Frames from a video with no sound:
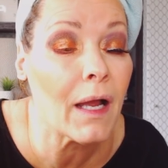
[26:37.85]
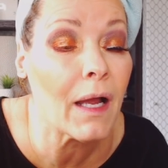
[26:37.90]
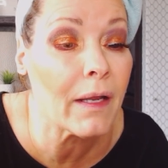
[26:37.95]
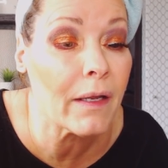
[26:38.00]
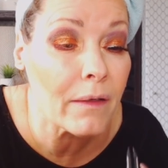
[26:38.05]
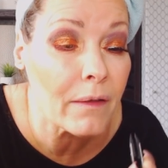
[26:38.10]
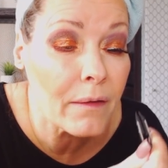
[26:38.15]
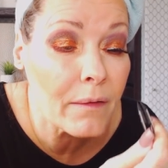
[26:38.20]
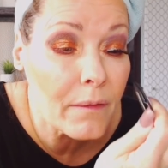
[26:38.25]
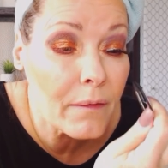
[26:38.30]

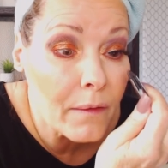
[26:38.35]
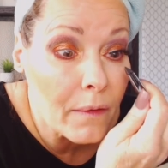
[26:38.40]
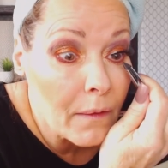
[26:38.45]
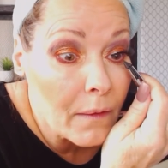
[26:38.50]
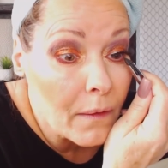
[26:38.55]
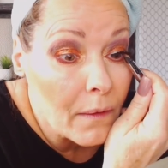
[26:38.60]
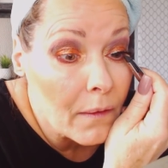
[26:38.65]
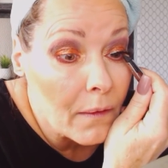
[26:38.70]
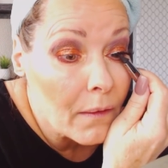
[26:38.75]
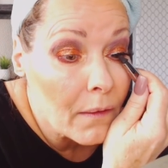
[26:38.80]
eye,
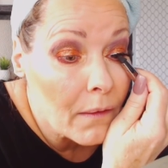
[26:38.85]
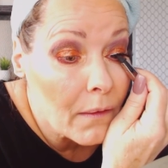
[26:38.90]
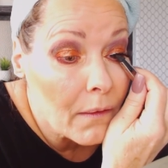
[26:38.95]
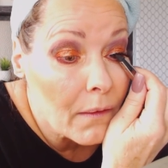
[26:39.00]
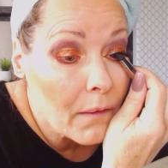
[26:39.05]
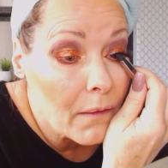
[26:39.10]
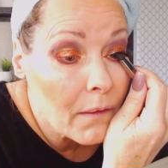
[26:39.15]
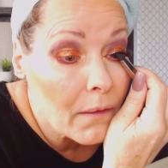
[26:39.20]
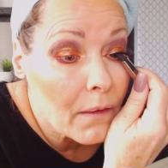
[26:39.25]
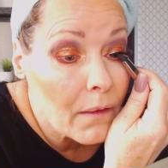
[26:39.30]

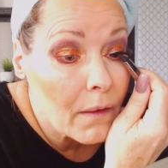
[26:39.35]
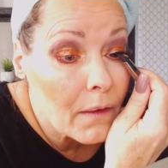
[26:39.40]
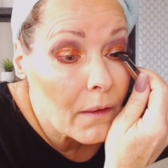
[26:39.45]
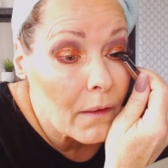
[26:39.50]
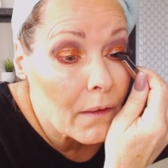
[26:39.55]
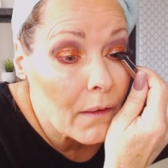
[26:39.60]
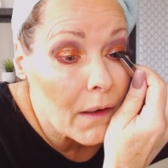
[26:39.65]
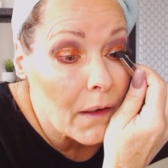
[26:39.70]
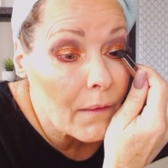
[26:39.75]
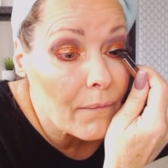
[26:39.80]

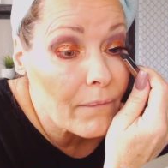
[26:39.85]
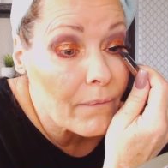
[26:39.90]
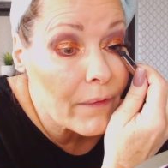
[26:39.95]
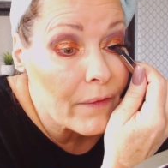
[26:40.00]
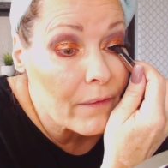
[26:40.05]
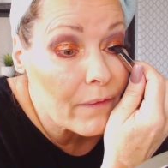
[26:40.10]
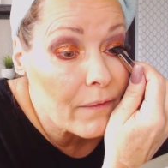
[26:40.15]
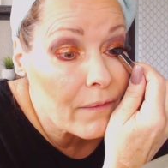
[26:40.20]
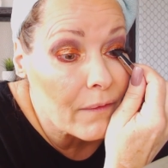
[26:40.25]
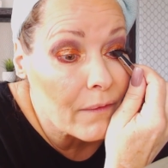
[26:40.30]
and
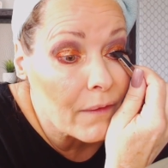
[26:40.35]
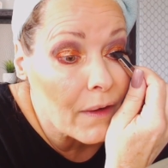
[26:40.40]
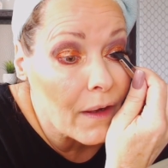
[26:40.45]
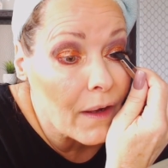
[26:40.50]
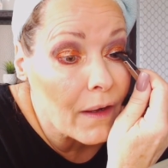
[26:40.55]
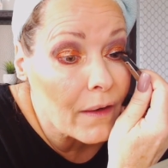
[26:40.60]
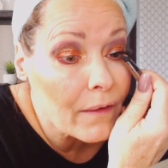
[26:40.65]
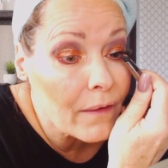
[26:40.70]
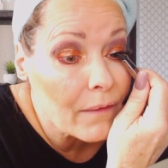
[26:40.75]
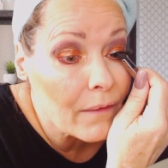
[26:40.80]
this is
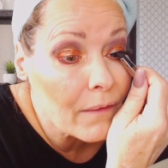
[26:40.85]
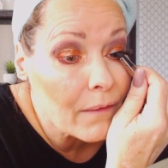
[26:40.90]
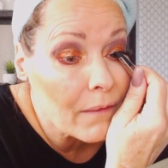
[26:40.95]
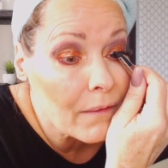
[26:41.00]
not